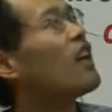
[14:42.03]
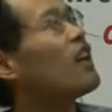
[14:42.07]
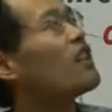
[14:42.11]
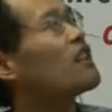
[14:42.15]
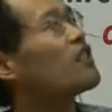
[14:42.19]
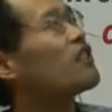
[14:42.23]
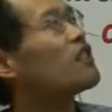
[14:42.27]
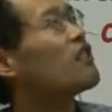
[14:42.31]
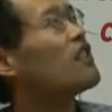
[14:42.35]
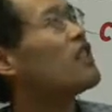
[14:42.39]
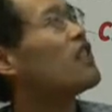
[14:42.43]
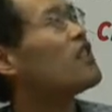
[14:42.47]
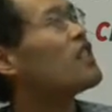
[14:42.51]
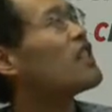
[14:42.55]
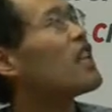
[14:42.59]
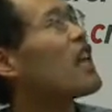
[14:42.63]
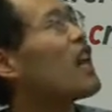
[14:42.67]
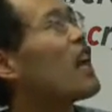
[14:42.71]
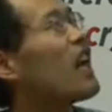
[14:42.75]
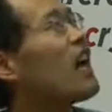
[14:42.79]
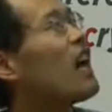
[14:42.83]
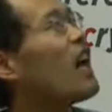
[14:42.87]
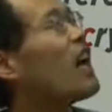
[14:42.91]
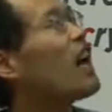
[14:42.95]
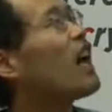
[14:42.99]

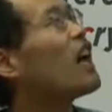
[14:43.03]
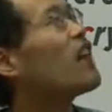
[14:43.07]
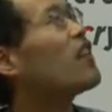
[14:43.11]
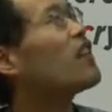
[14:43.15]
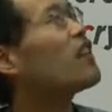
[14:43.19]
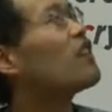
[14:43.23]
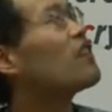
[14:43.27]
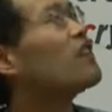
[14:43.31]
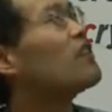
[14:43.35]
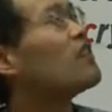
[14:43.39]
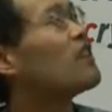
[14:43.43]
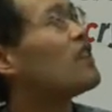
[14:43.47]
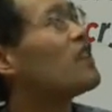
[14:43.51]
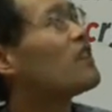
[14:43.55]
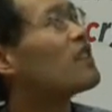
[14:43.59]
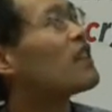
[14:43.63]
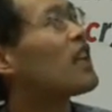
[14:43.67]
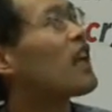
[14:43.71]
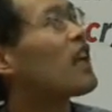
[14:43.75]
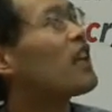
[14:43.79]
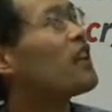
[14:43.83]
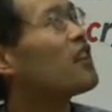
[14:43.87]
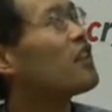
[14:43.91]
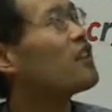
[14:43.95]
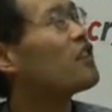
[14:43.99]
squeezer and is
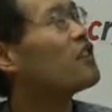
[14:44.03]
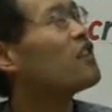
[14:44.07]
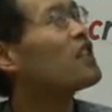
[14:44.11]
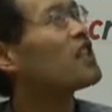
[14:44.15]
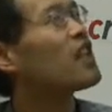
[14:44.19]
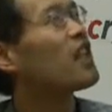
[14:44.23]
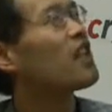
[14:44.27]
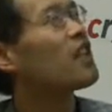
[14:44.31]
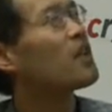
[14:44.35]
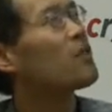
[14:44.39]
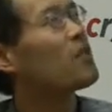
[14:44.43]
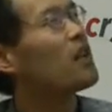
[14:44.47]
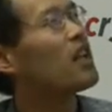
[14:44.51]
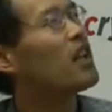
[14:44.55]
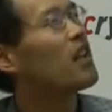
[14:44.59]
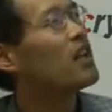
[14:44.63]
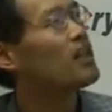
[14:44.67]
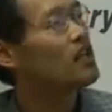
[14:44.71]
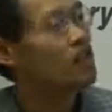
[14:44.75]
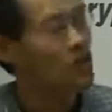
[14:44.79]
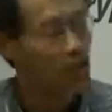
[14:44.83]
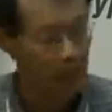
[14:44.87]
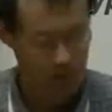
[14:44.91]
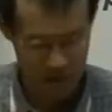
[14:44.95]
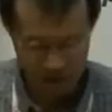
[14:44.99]
a unitary
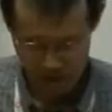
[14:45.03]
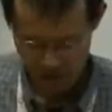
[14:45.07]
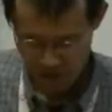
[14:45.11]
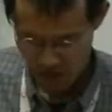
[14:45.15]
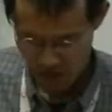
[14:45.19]
operation.